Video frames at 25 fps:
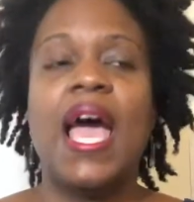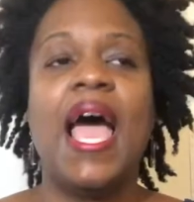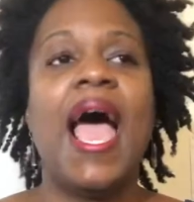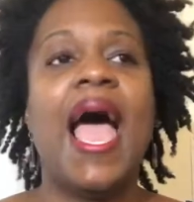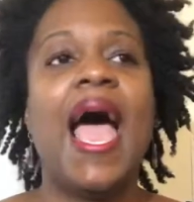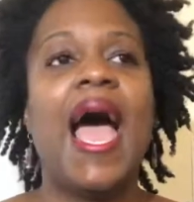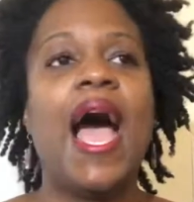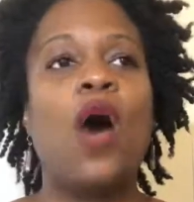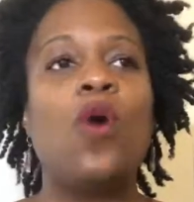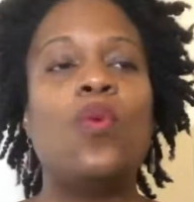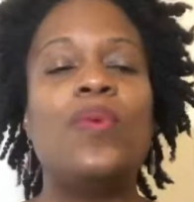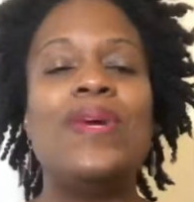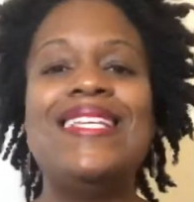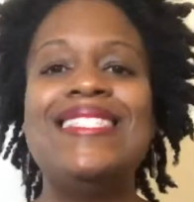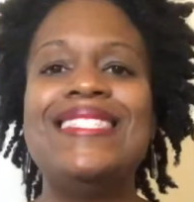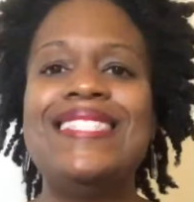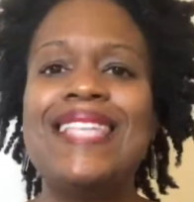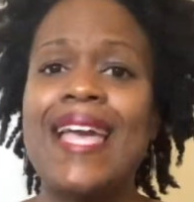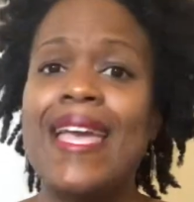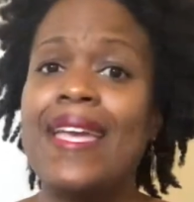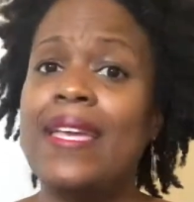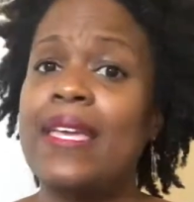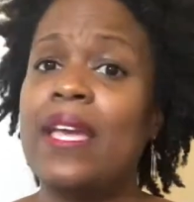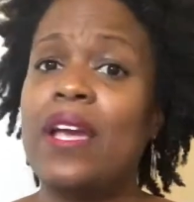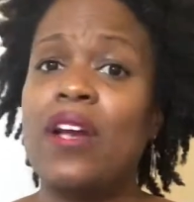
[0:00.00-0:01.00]
how we
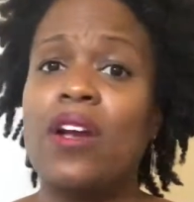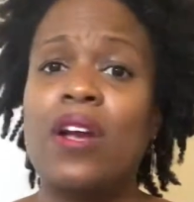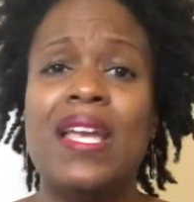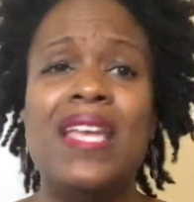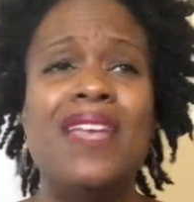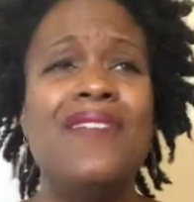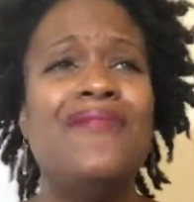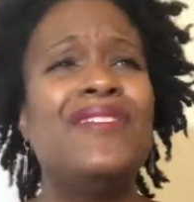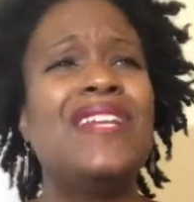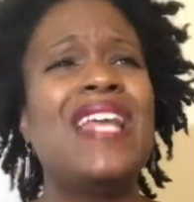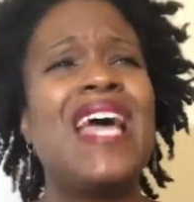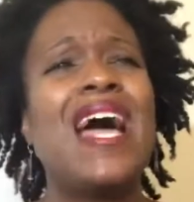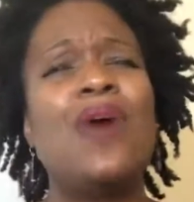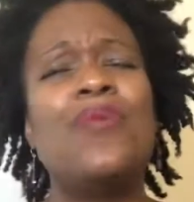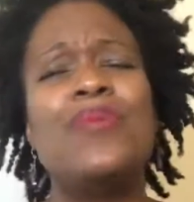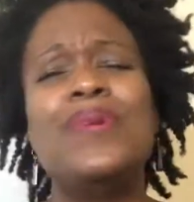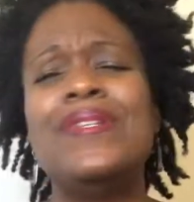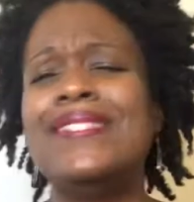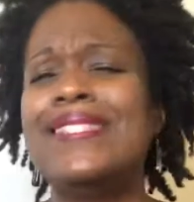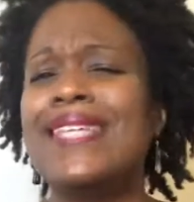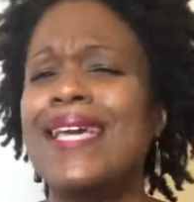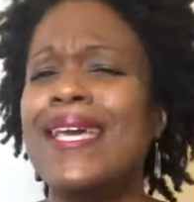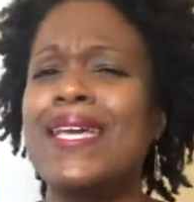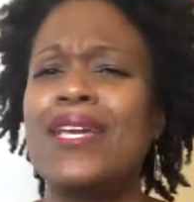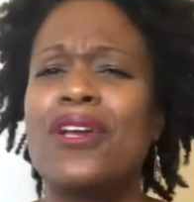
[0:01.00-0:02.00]
take care, even how we
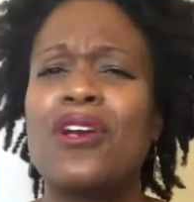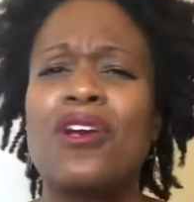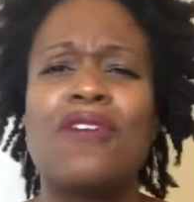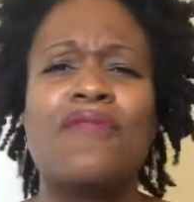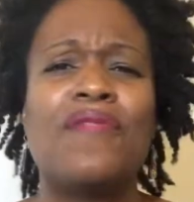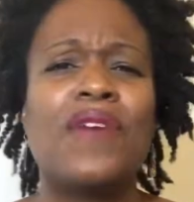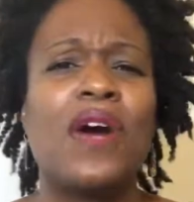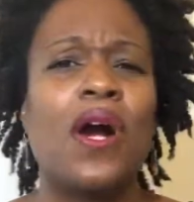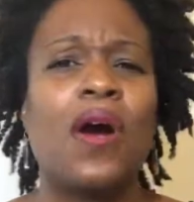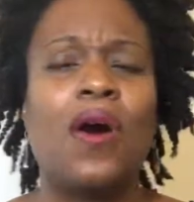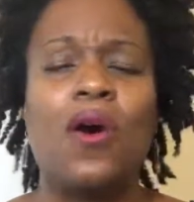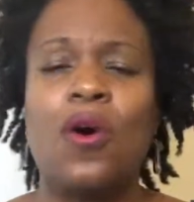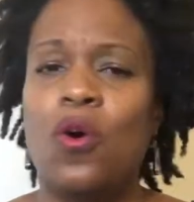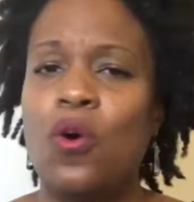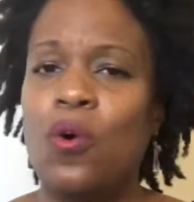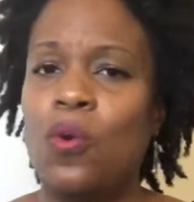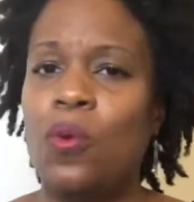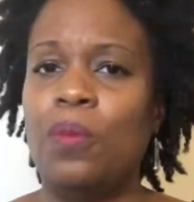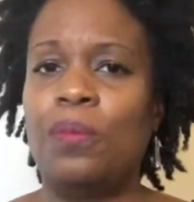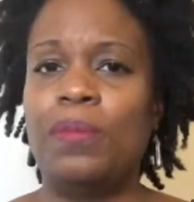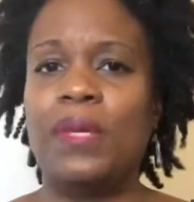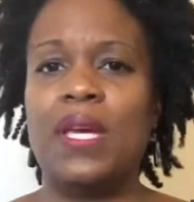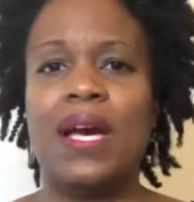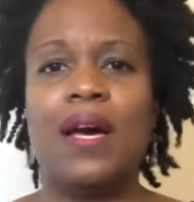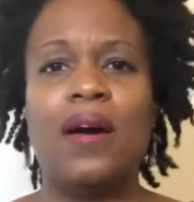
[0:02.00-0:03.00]
take care of our
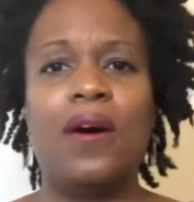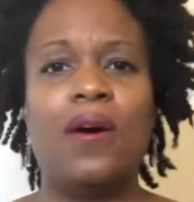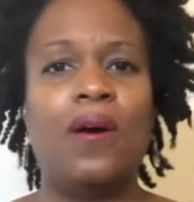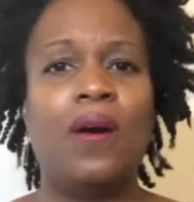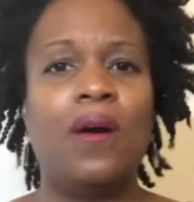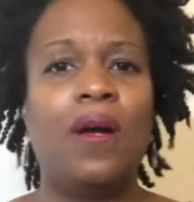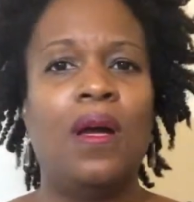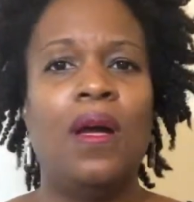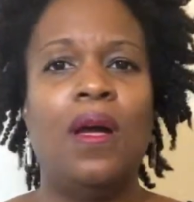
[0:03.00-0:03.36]
home, y'all.